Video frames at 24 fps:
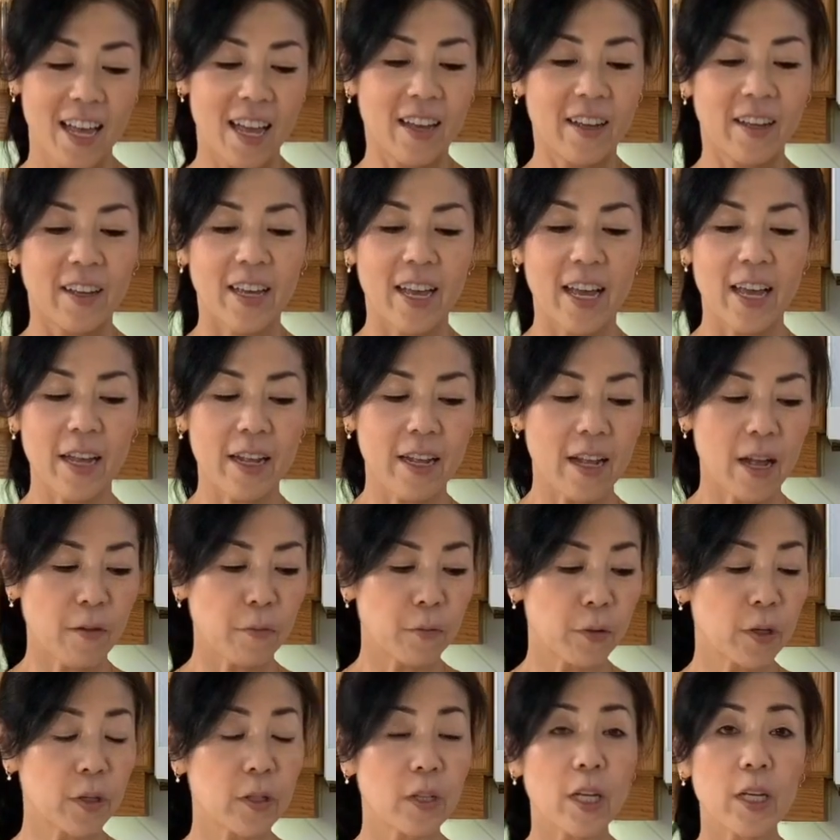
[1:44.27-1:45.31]
Okay, we're
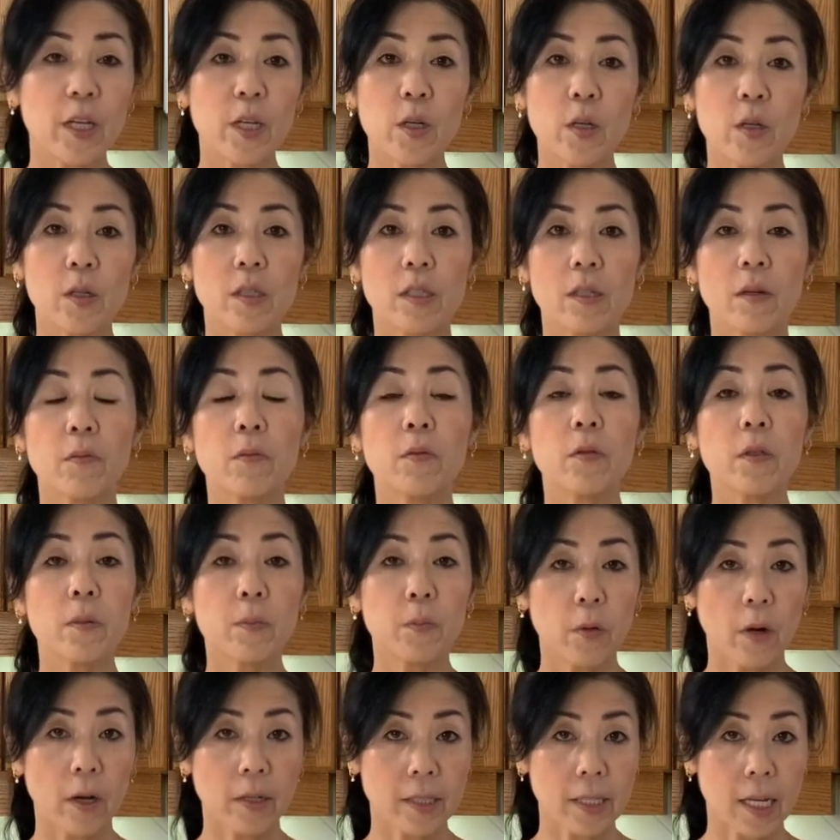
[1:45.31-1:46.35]
going to use a food
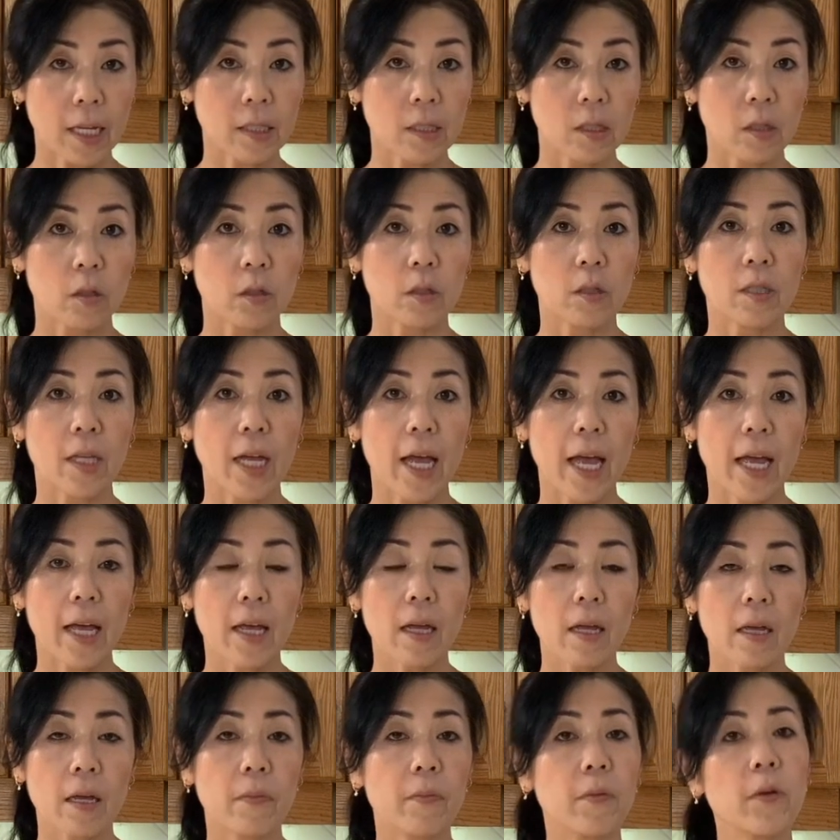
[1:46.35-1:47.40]
processor today.
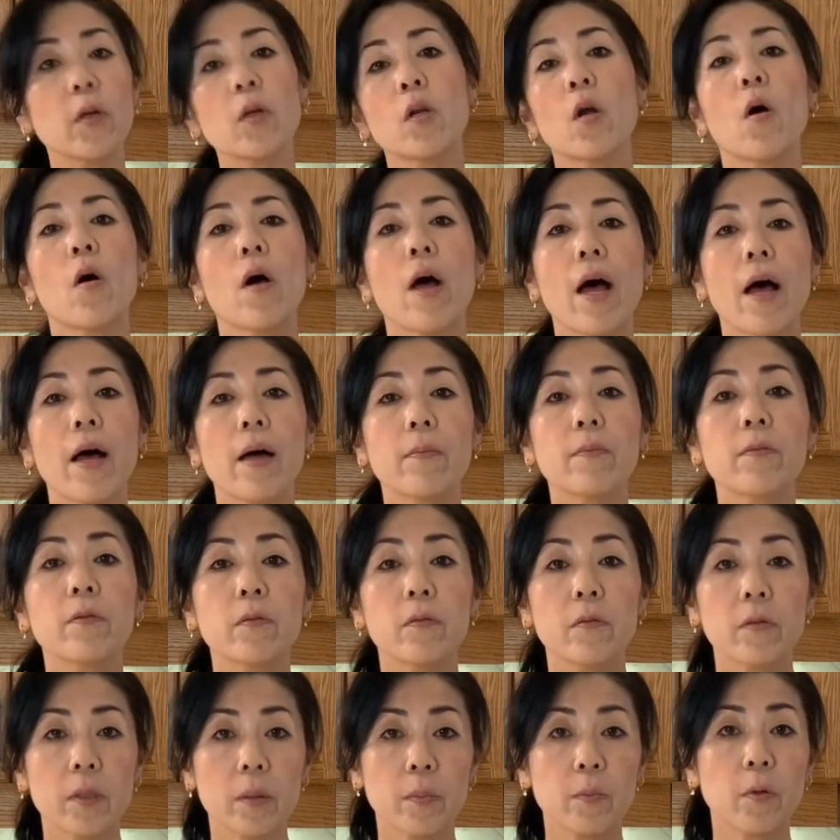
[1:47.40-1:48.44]
If you don't have
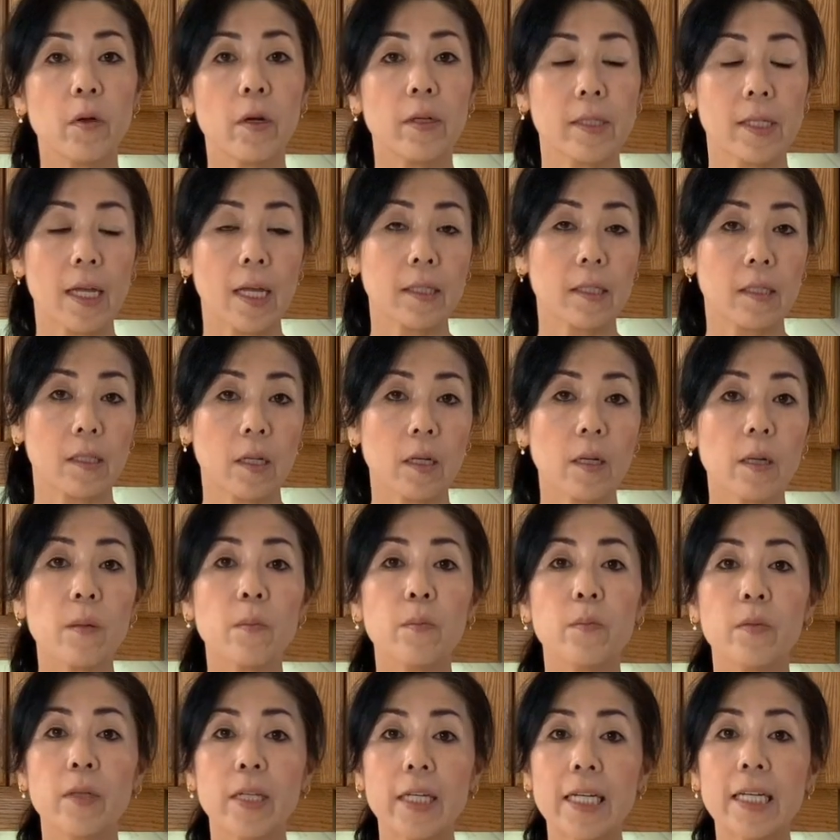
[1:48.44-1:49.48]
food processor,
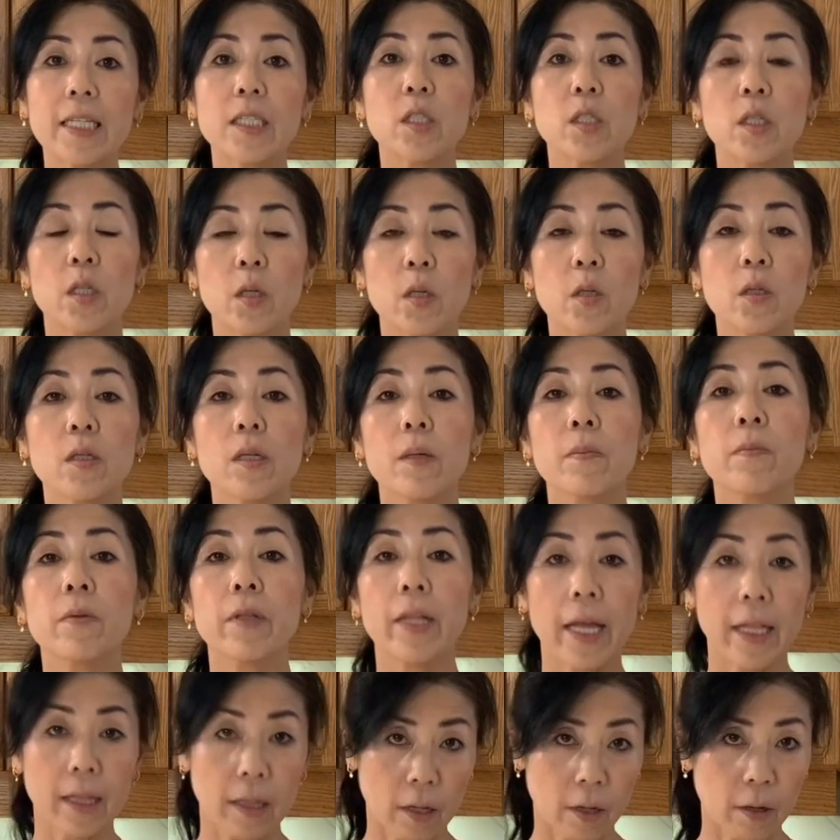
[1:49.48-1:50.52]
please use a
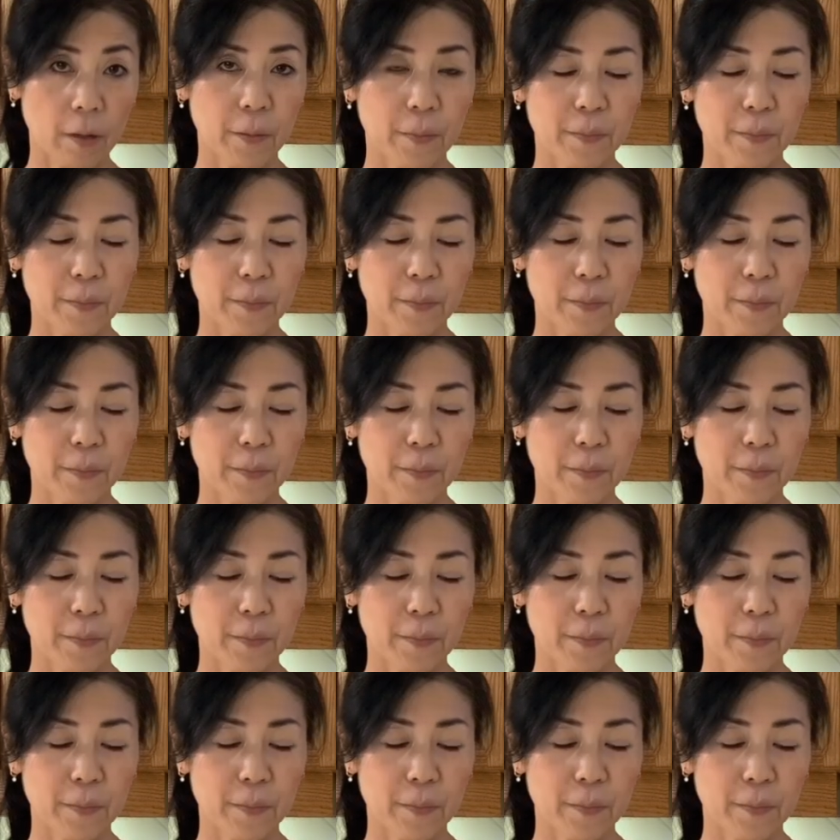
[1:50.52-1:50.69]
blender.